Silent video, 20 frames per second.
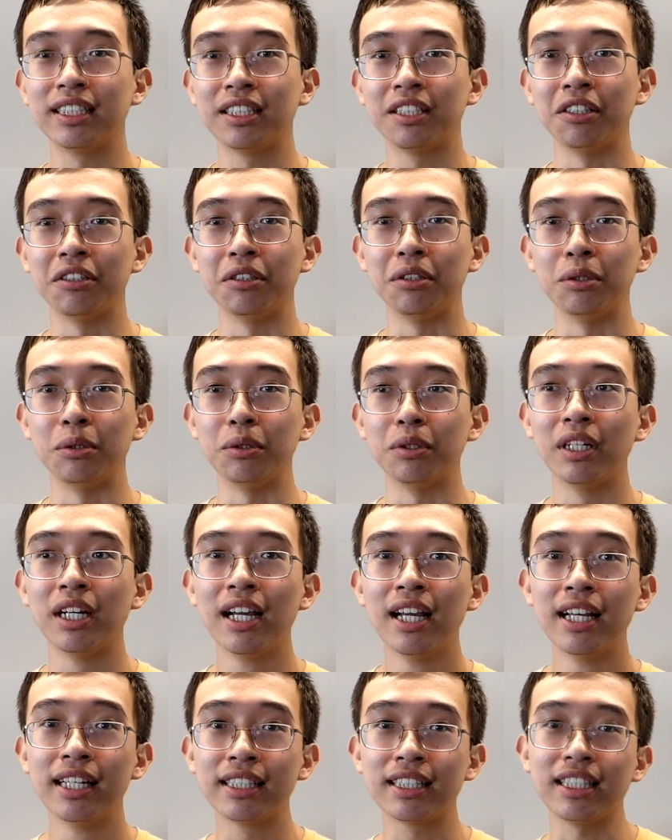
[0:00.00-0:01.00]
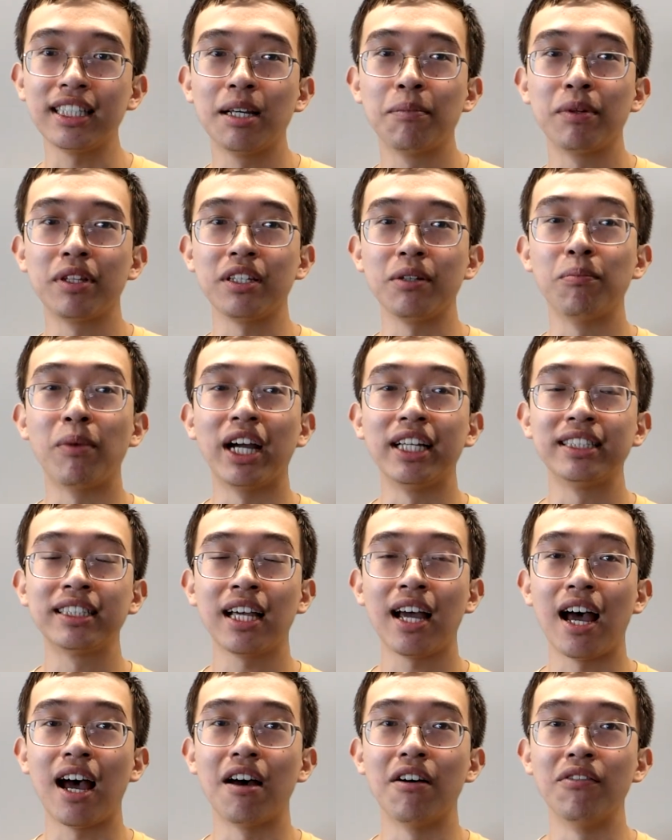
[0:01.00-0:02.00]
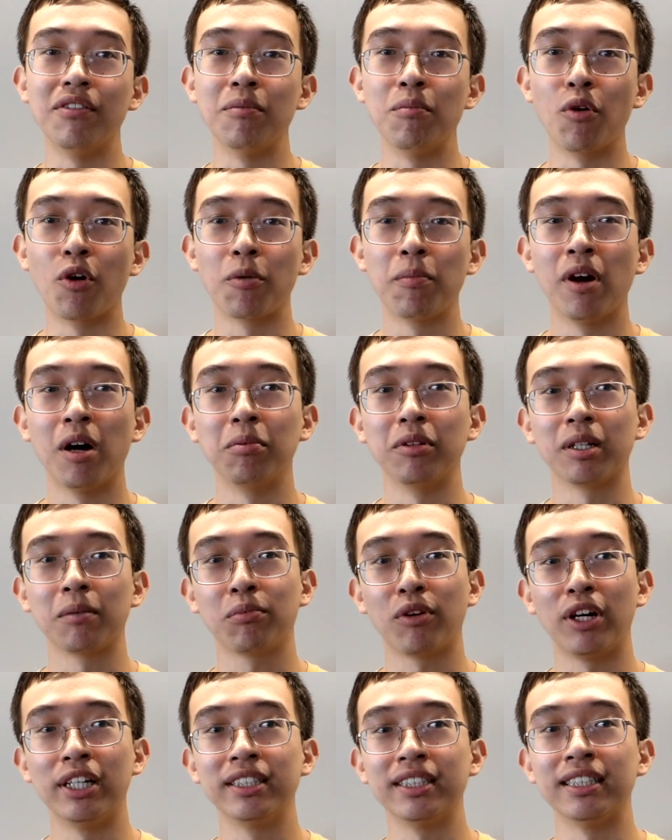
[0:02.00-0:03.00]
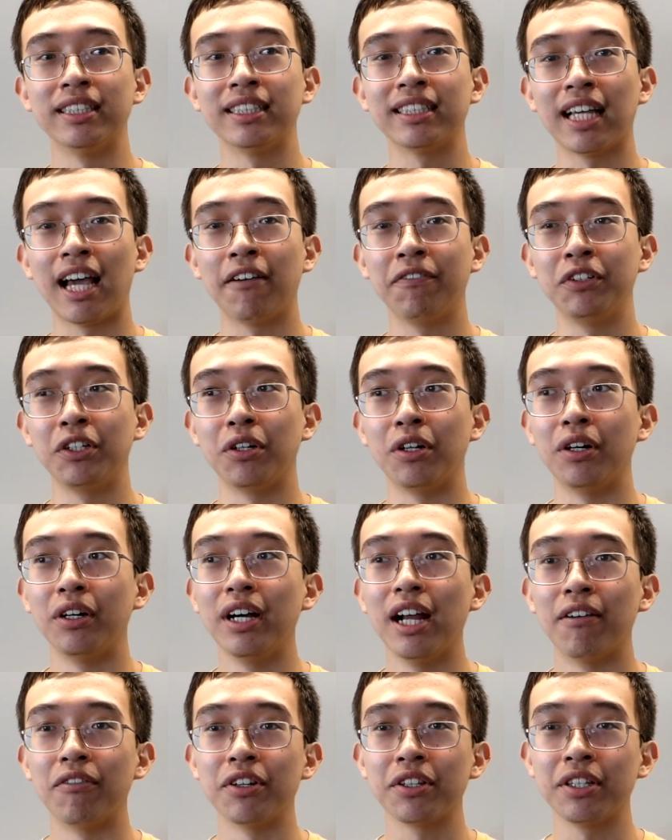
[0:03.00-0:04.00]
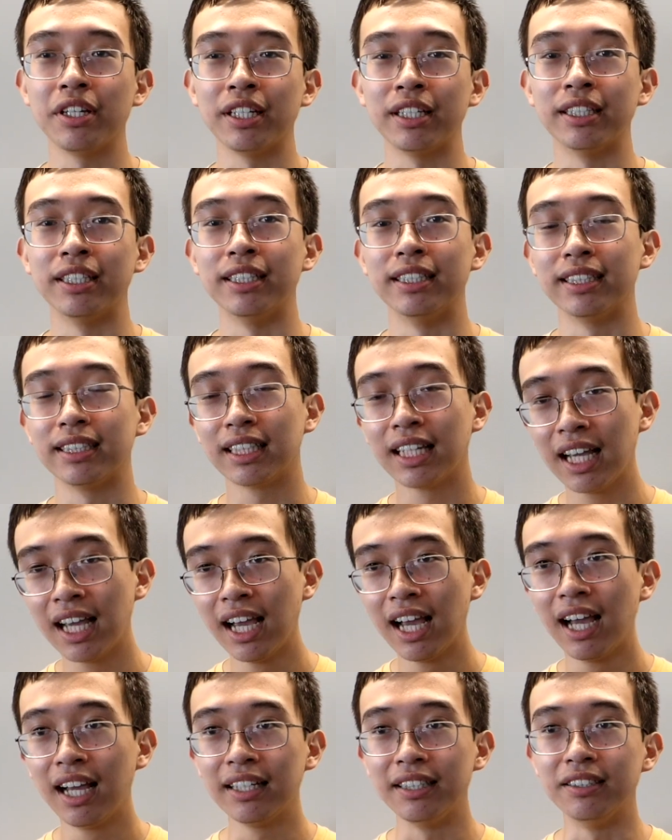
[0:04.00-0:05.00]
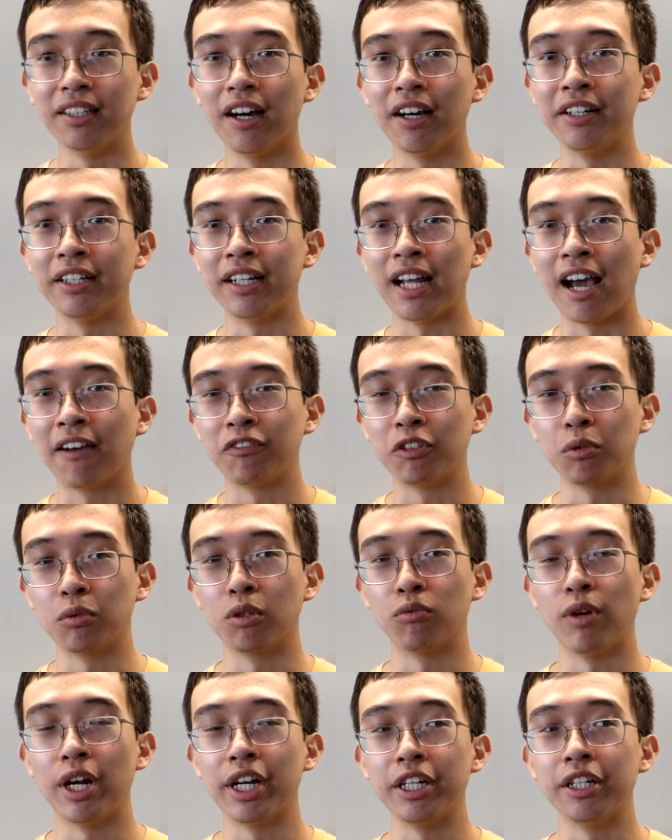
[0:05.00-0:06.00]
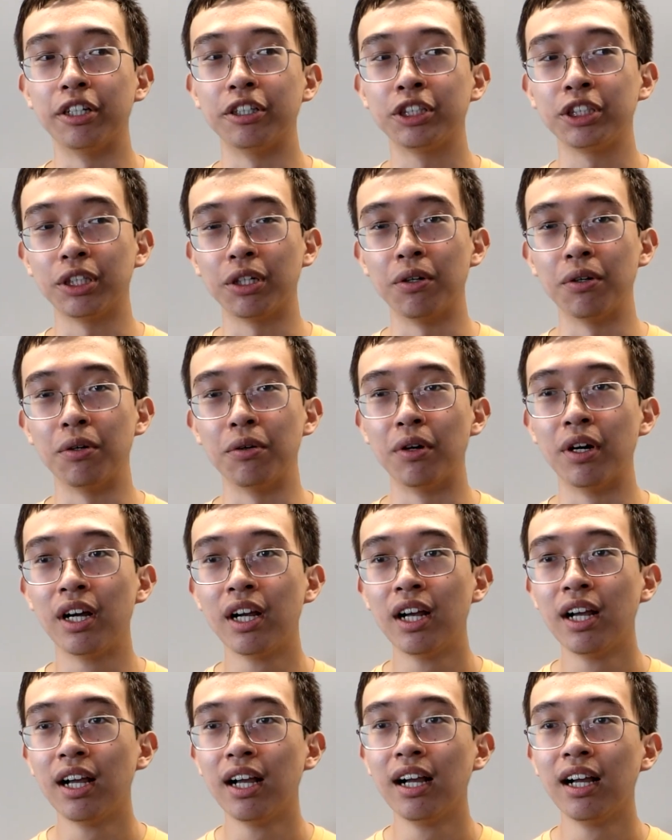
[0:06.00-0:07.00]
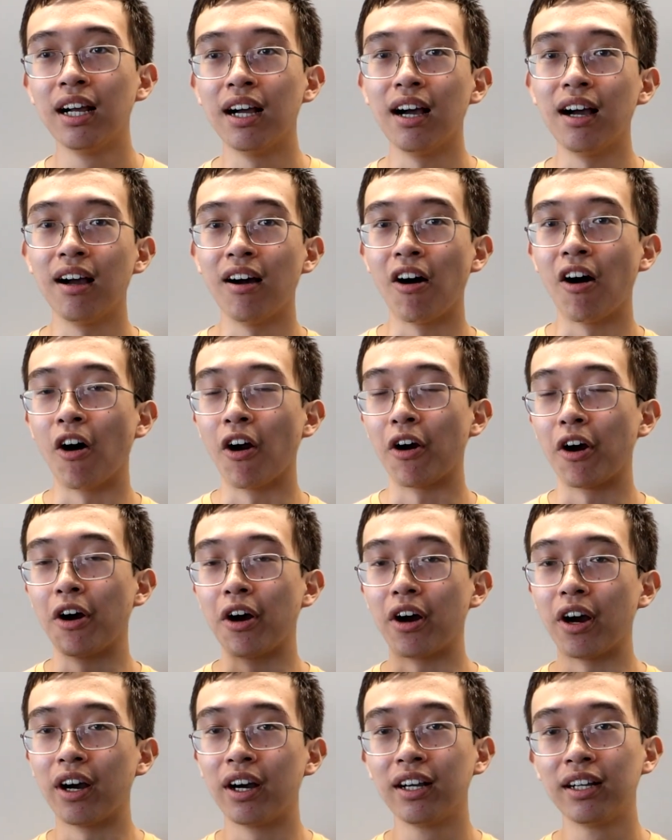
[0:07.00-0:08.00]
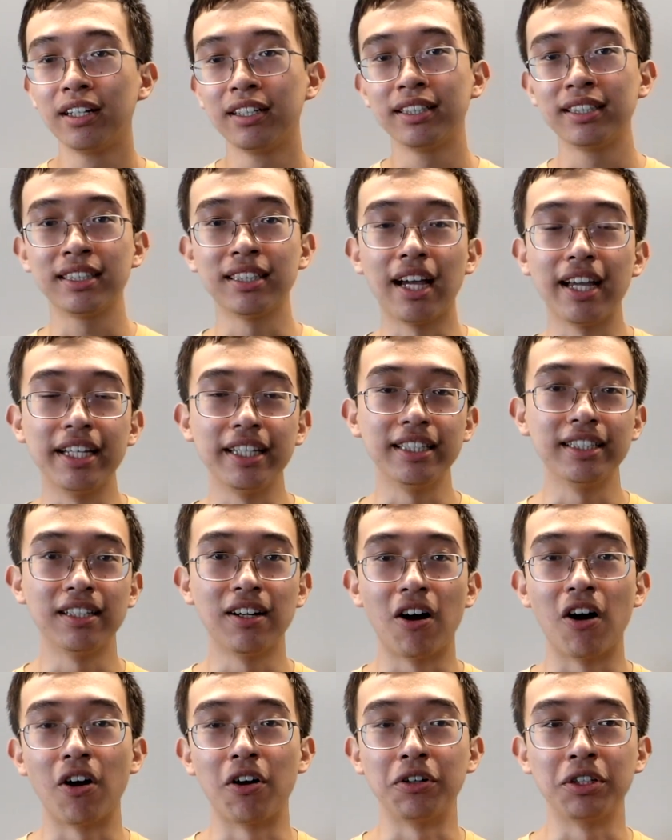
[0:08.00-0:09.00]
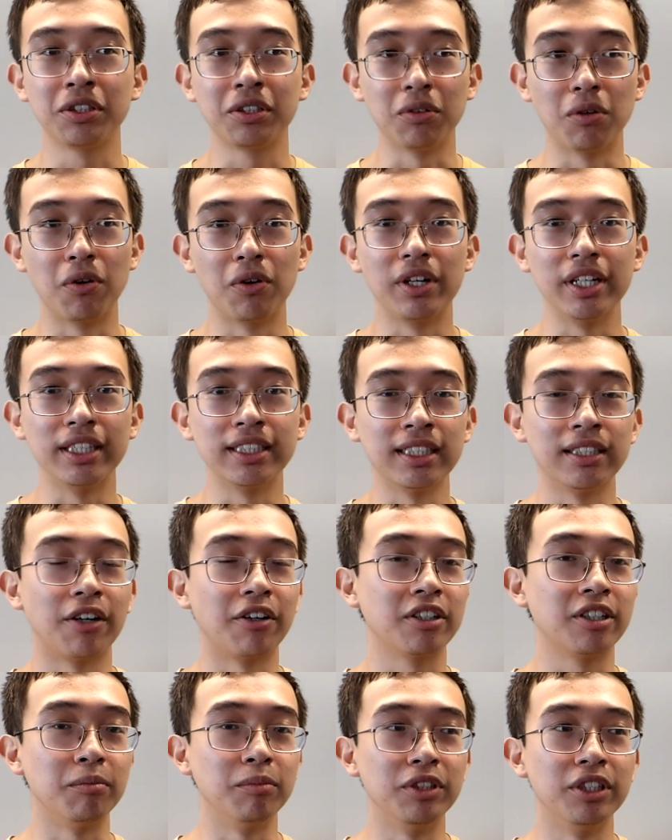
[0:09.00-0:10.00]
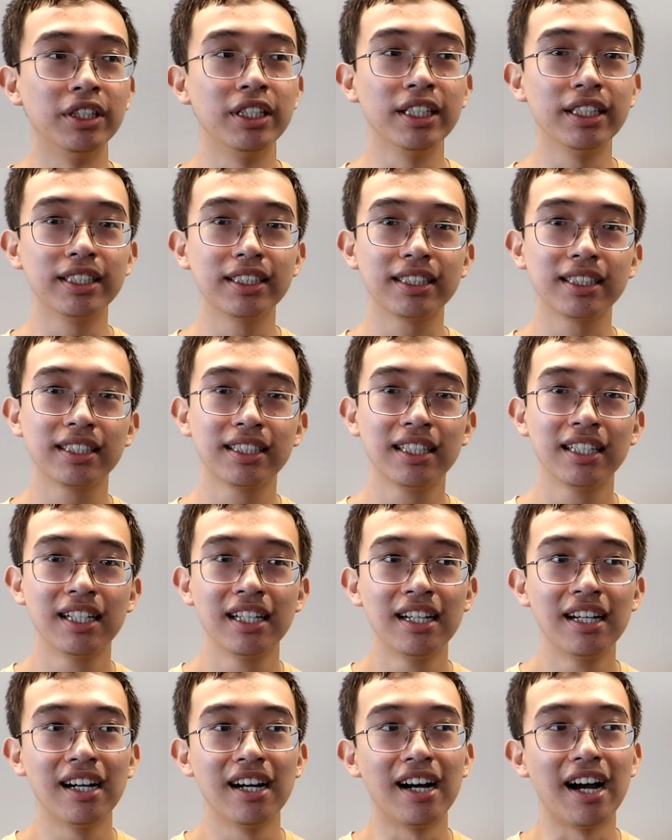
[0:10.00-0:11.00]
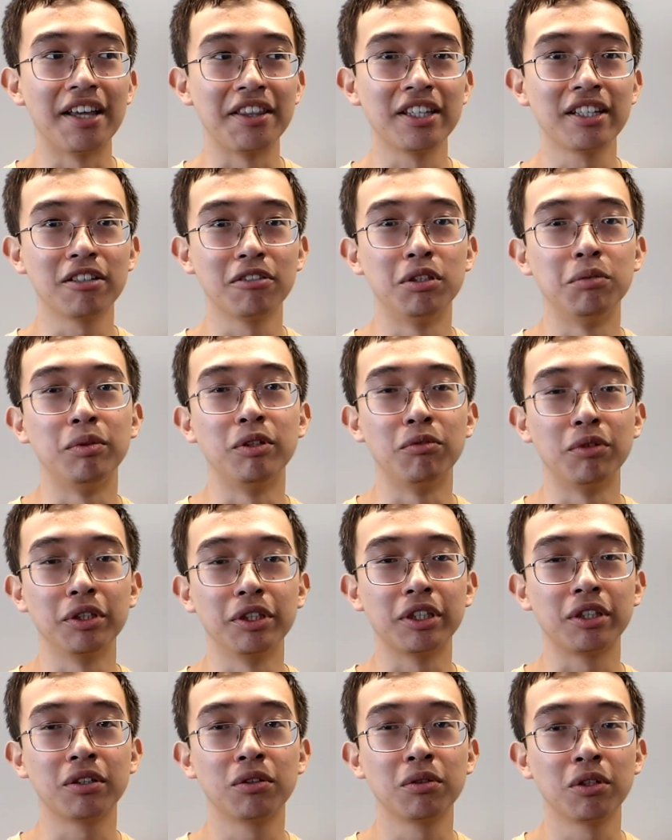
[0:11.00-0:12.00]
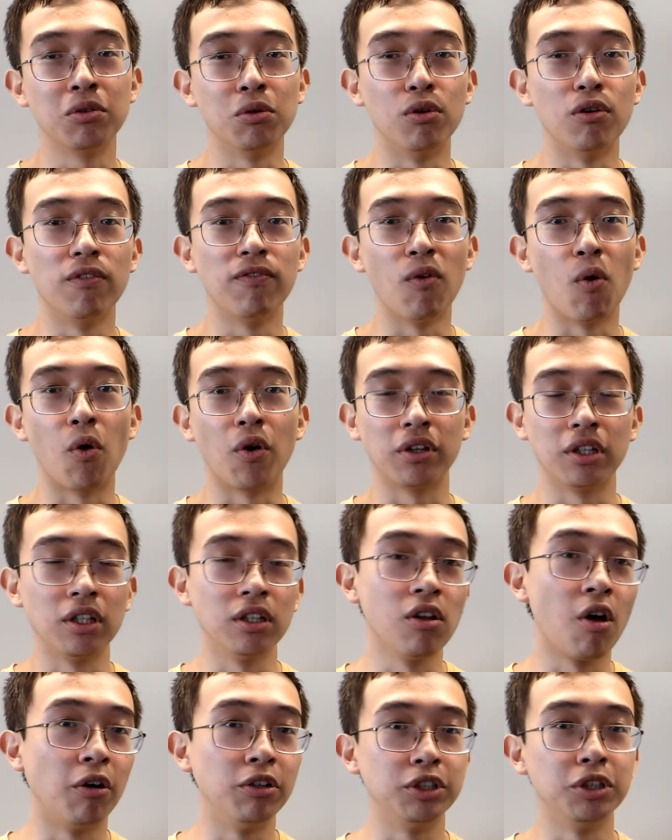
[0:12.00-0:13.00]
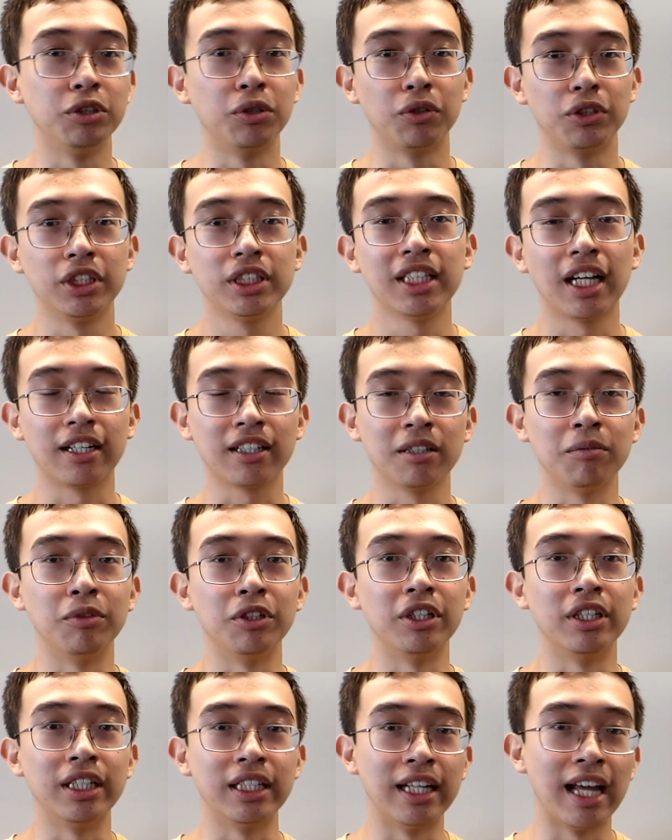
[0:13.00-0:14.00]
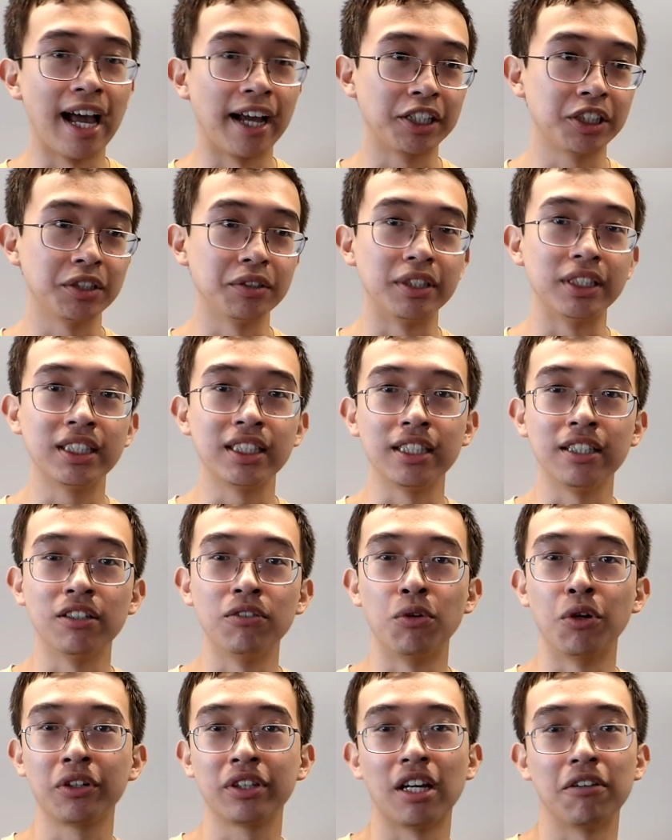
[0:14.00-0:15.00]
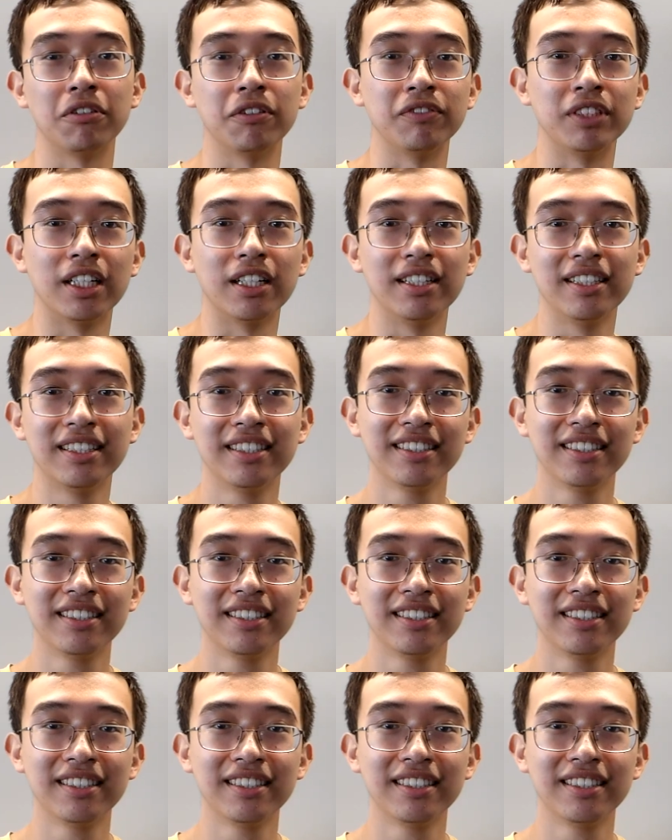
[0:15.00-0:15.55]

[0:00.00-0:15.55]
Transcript: to see Empathy Bytes have a more public presence after everything is done and after we're ready to show our site, our stories, and our communities. I think it would be really cool for the larger Georgia Tech community to actually see the work that we've done.